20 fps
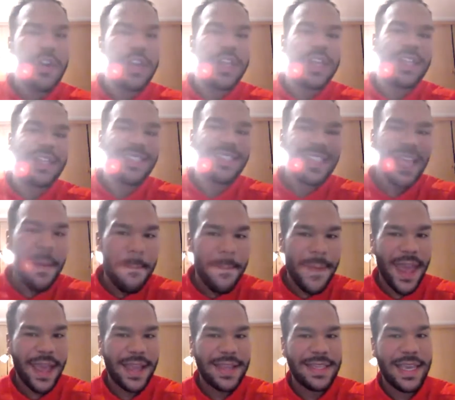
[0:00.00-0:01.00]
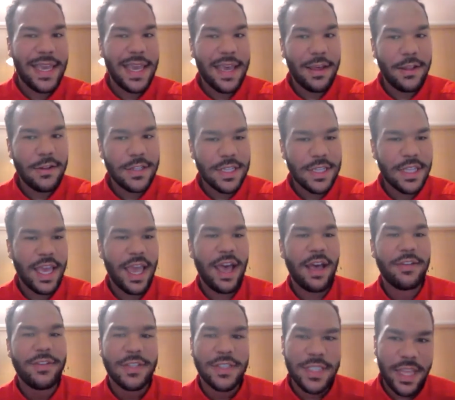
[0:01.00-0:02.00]
and gets sent back down to the
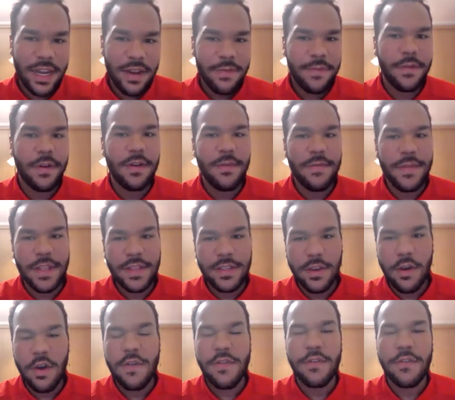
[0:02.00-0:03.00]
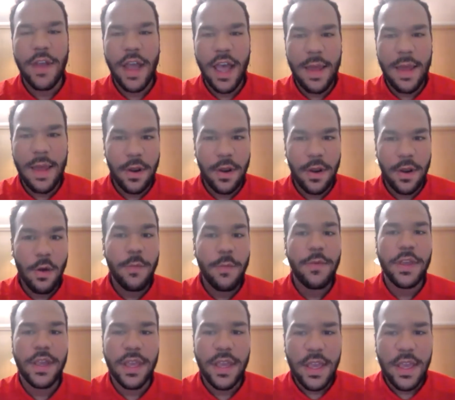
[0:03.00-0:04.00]
House and Senate for a veto override. But hopefully